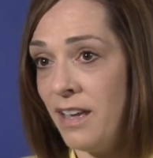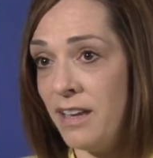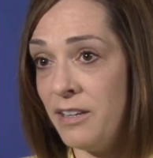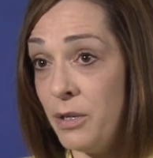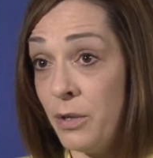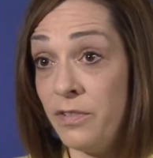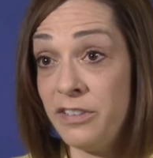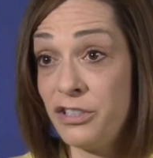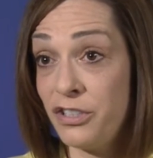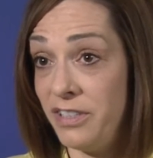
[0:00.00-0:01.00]
and no
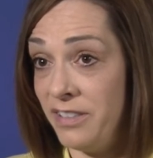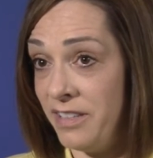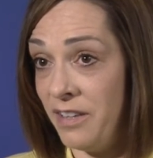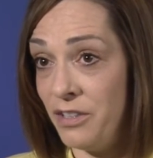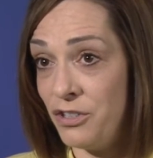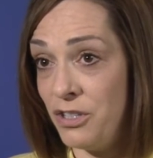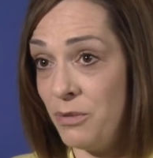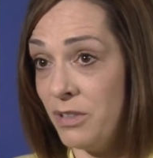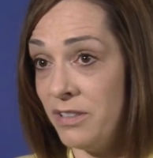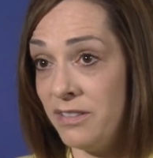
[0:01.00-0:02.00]
physician had said that she
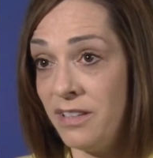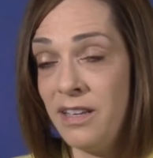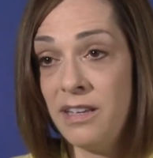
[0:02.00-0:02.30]
was